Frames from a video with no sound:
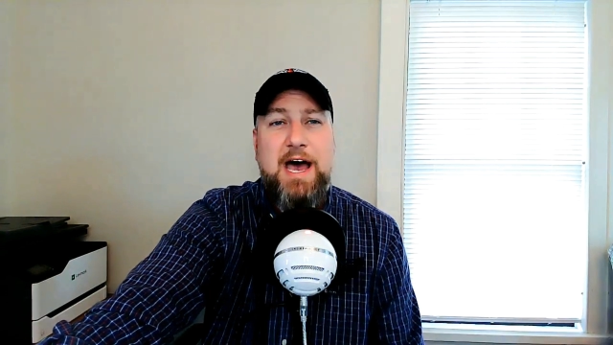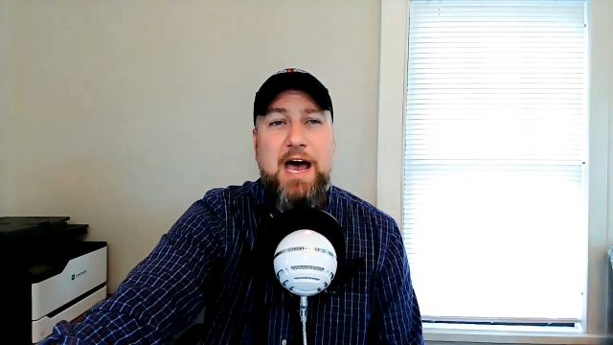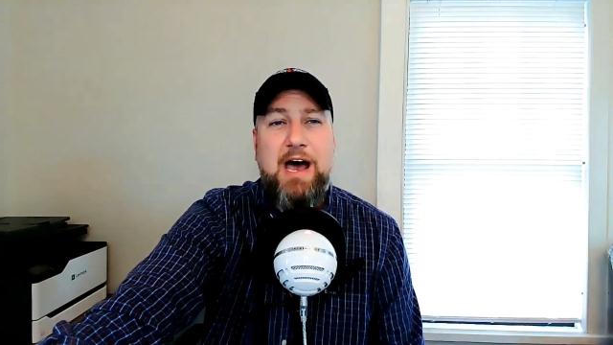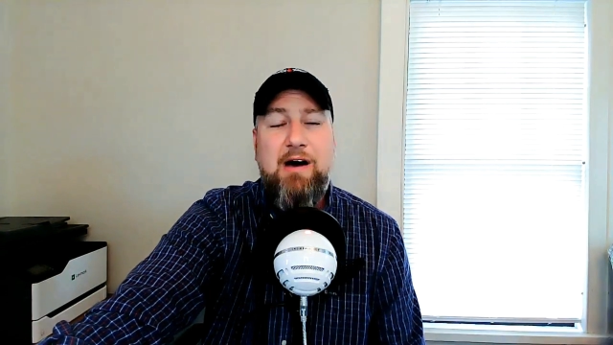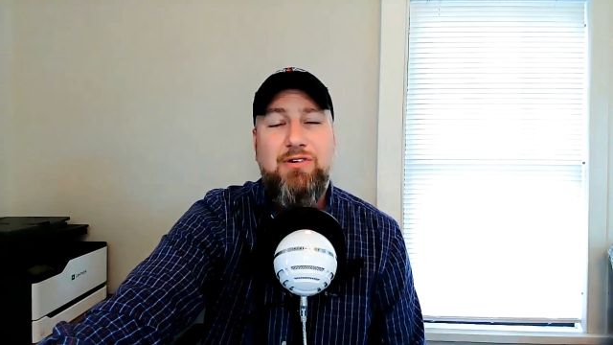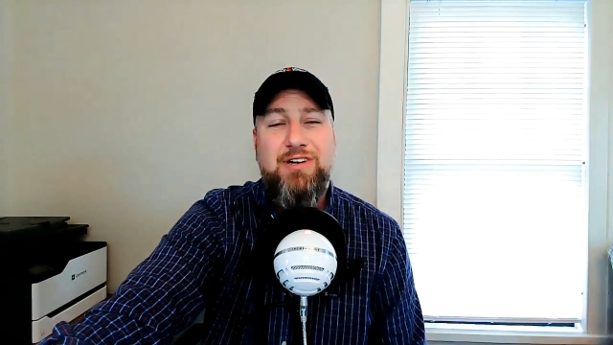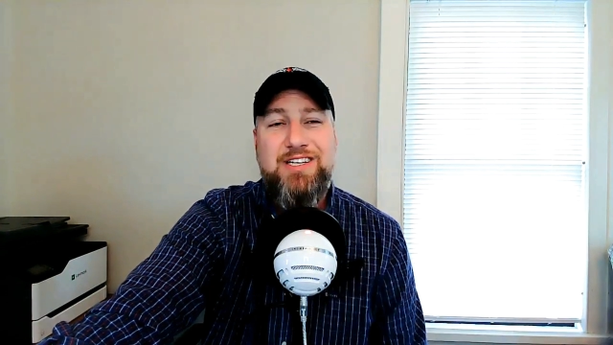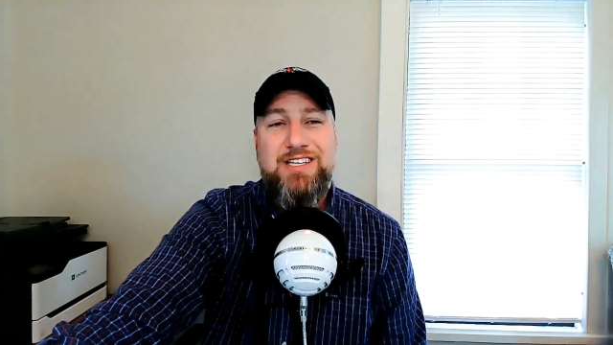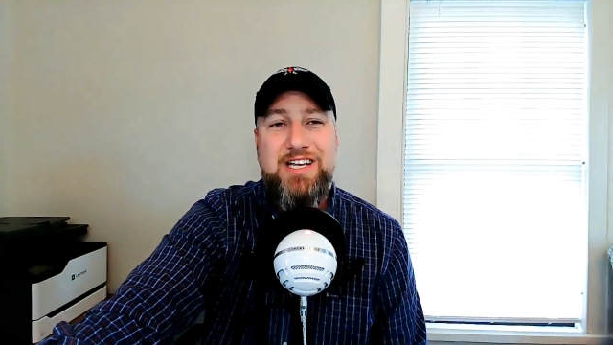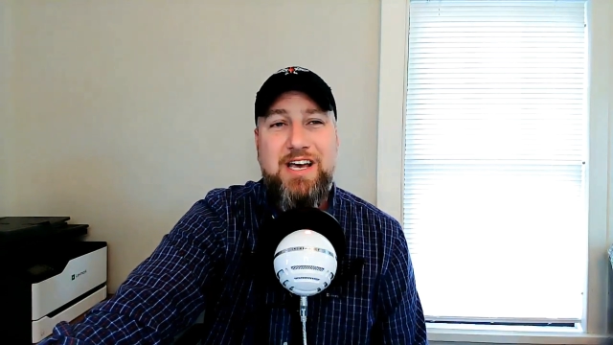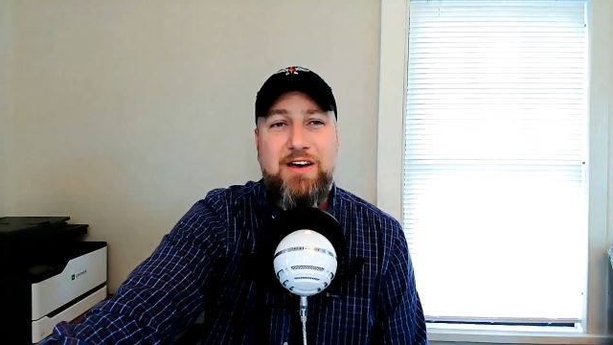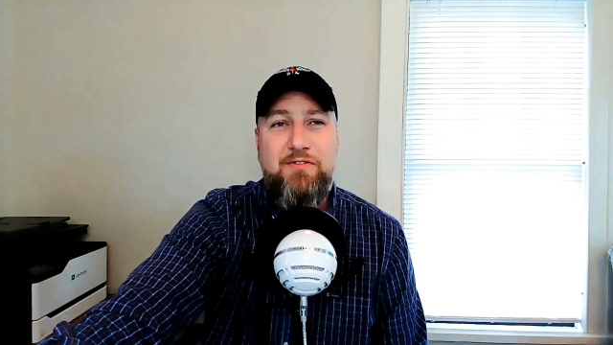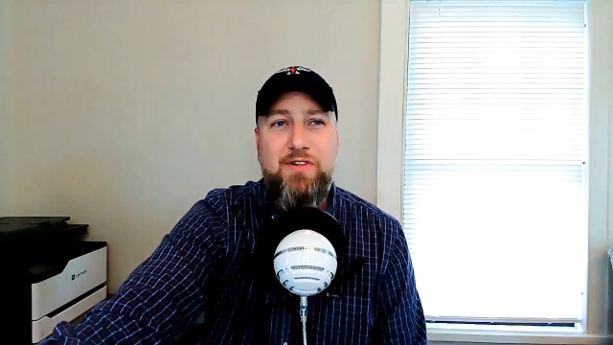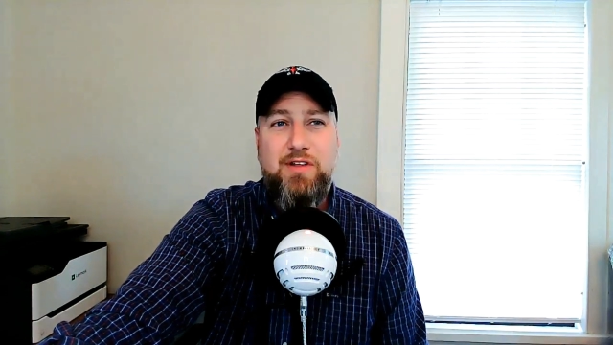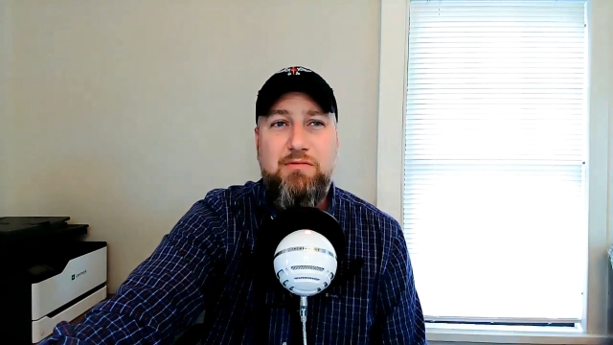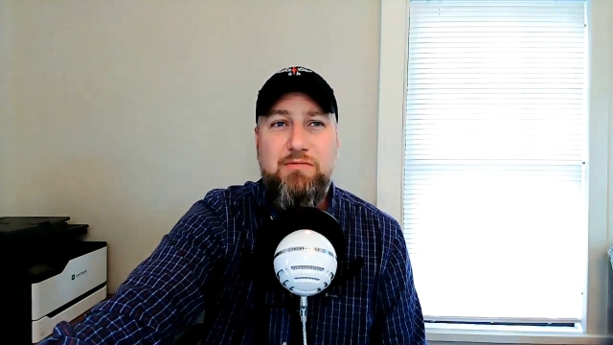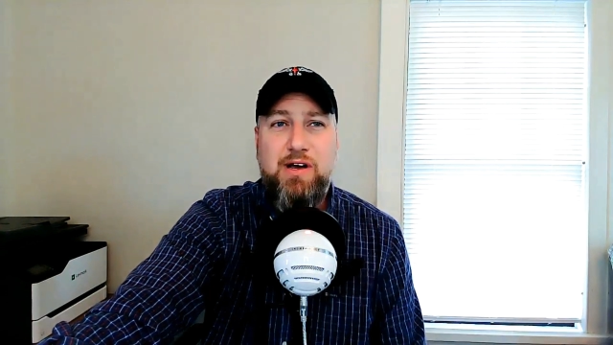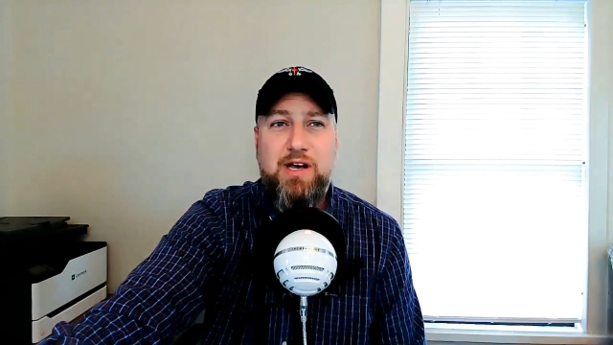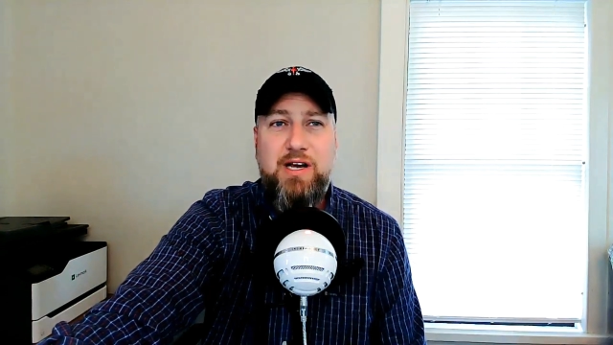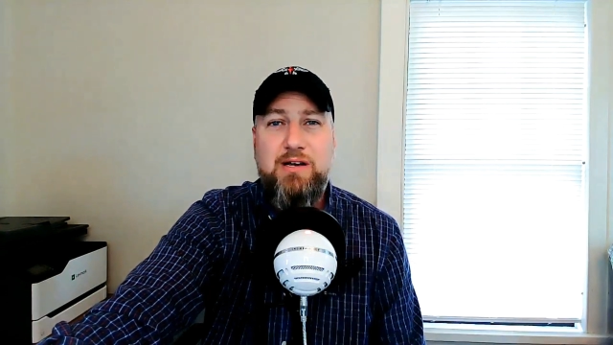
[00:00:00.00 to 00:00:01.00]
I would
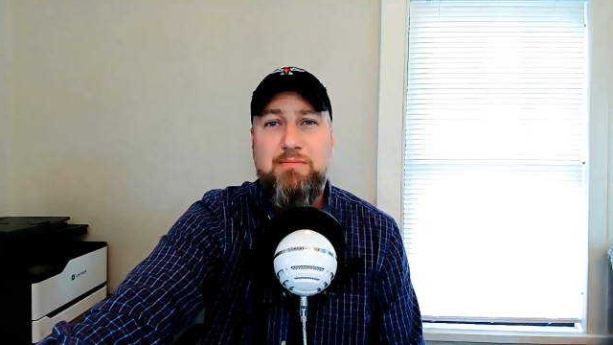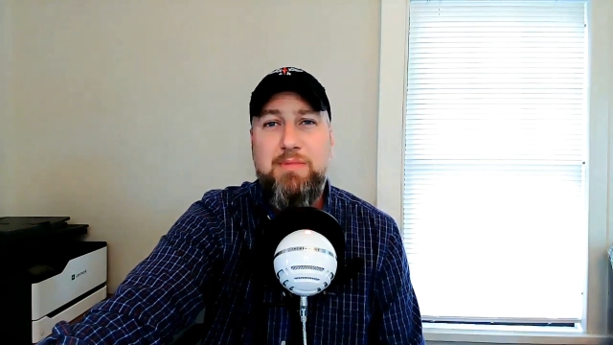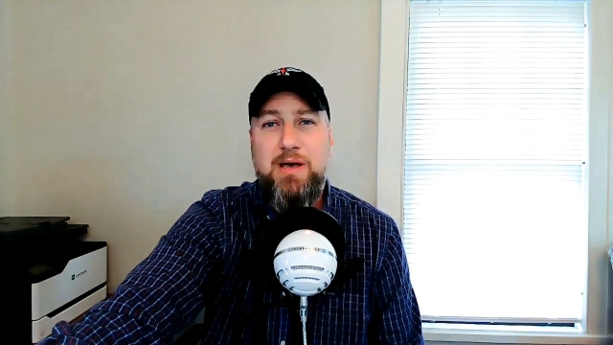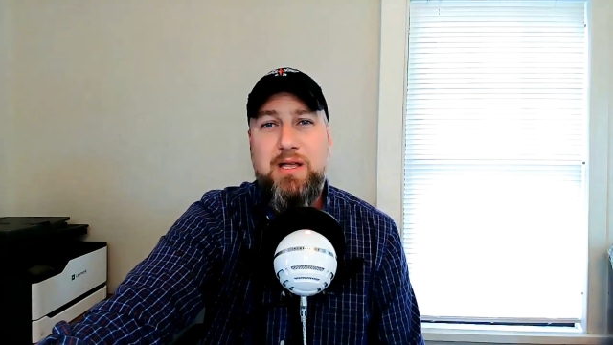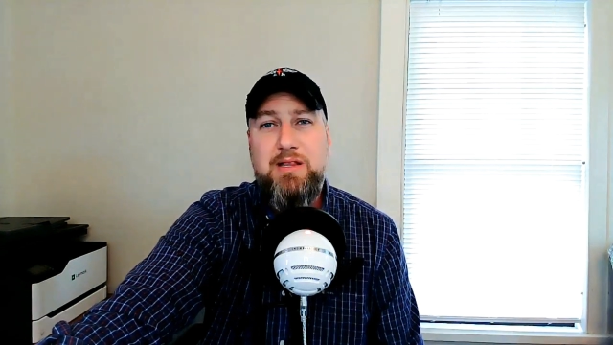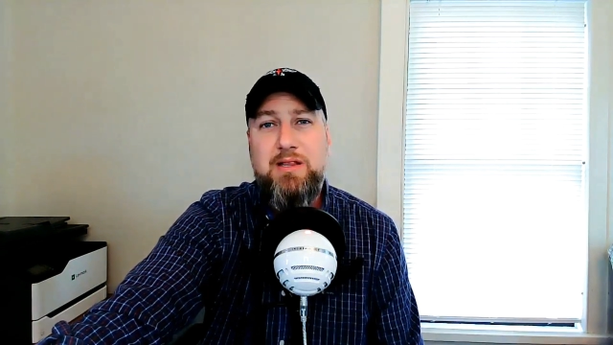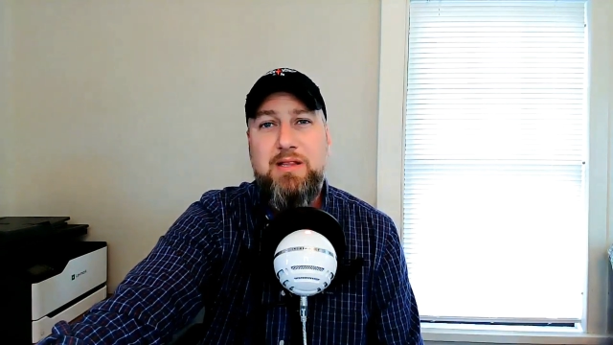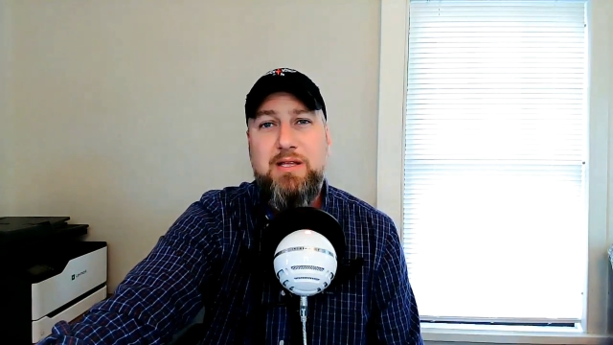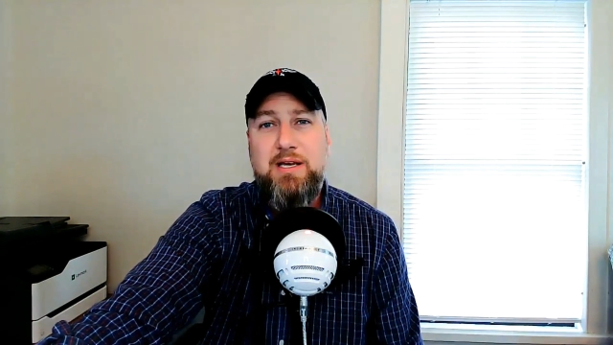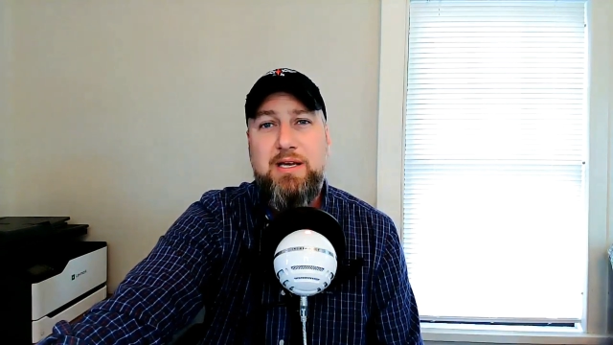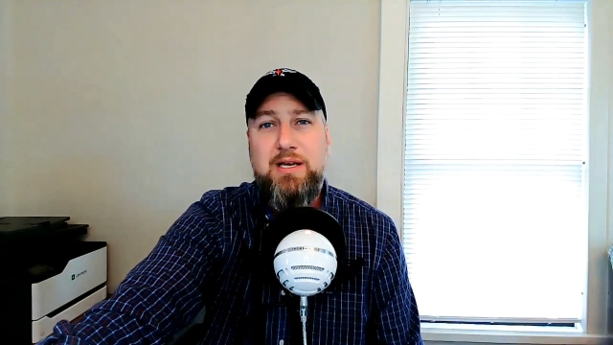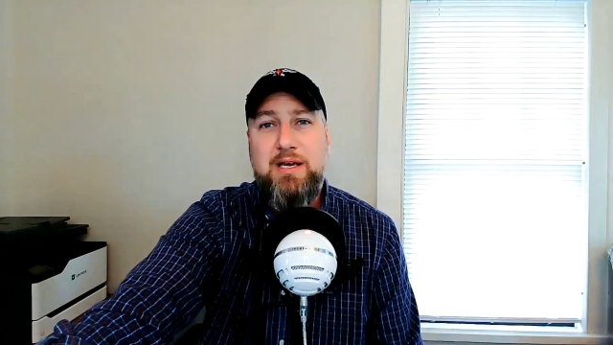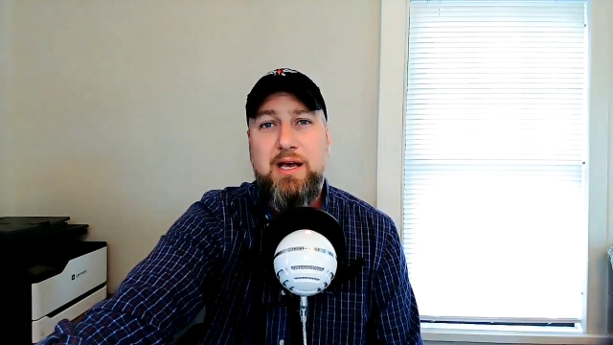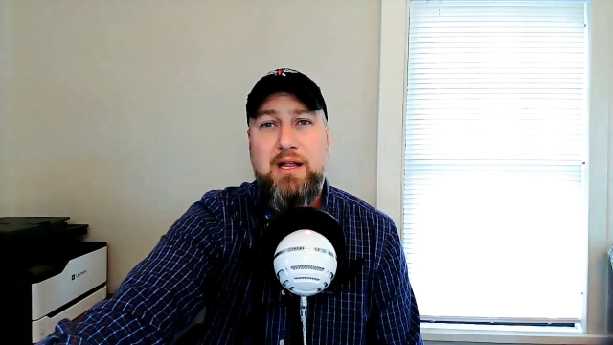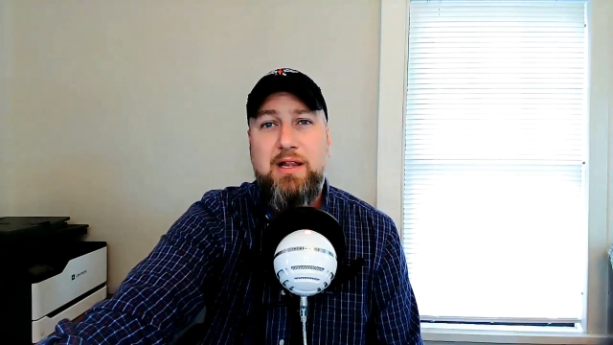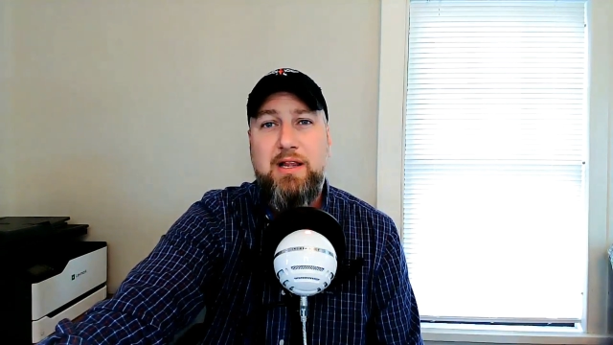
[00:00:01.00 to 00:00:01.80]
definitely recommend the